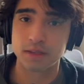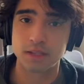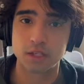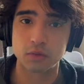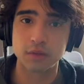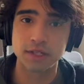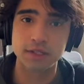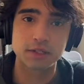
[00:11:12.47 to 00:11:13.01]

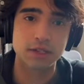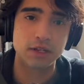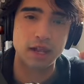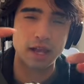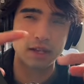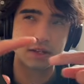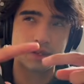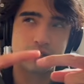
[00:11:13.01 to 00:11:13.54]
reader
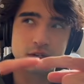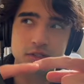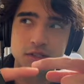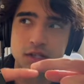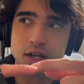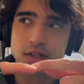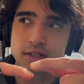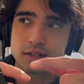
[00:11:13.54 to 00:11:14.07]
does
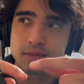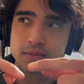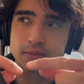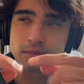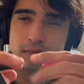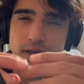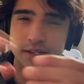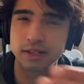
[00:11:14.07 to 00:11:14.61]
not
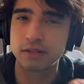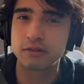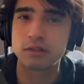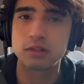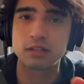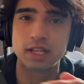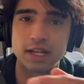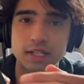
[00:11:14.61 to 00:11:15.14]
by
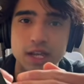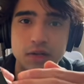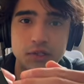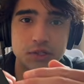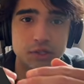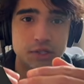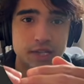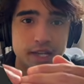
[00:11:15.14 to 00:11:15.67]
default allow
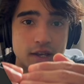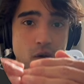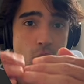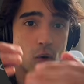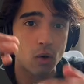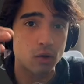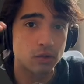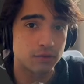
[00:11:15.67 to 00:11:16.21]
you to take
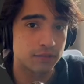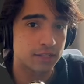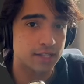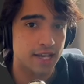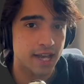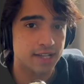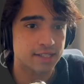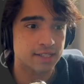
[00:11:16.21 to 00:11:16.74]
all of the
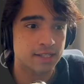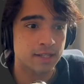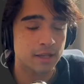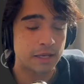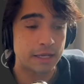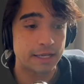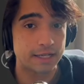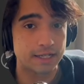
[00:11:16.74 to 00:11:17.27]
text.
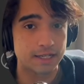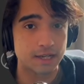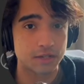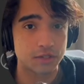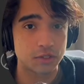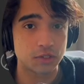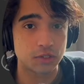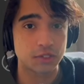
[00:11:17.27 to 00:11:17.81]
It
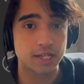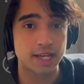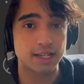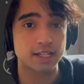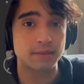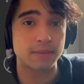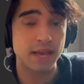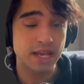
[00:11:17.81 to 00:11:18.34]
allows you to
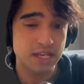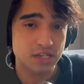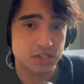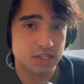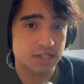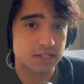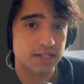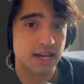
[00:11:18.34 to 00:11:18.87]
take the
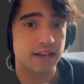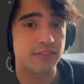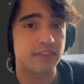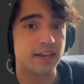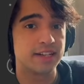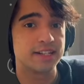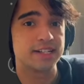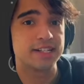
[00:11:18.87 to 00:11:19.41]
pages and
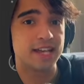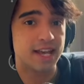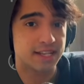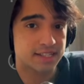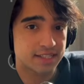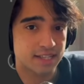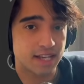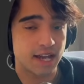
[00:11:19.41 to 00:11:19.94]
then the
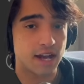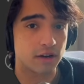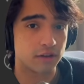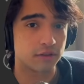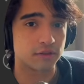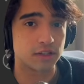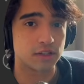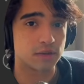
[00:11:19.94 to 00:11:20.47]
text out
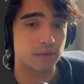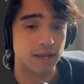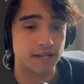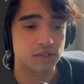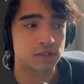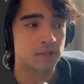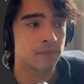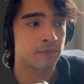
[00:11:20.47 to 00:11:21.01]
of each
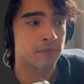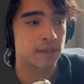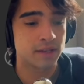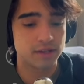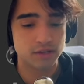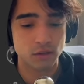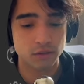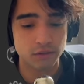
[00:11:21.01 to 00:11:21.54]
page.
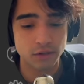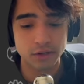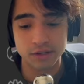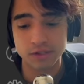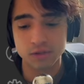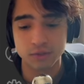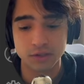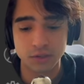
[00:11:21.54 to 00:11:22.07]
So
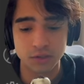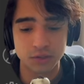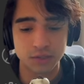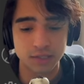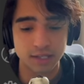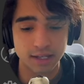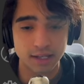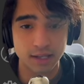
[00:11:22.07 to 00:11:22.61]
first we're going to
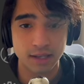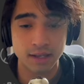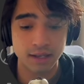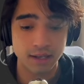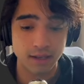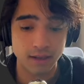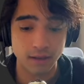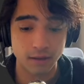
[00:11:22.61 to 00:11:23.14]

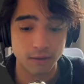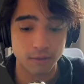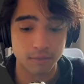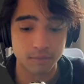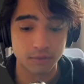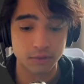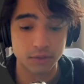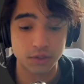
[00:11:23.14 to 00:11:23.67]

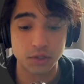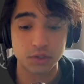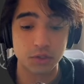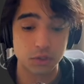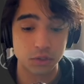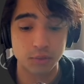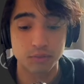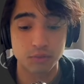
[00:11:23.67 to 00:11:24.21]

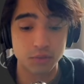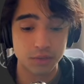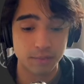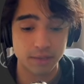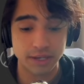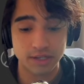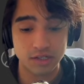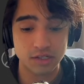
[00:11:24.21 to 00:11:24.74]
loop through the
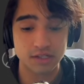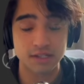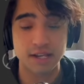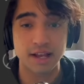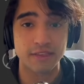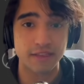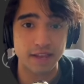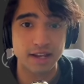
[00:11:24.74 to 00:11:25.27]
pages
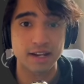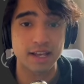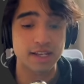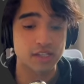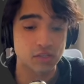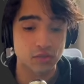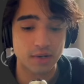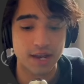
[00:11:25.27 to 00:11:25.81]
and then
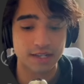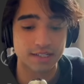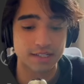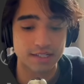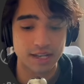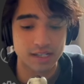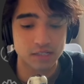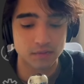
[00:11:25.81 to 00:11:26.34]
extract the
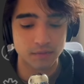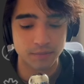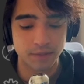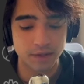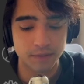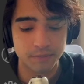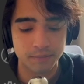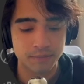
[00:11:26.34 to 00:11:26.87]
text from
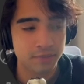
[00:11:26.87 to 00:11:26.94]
there.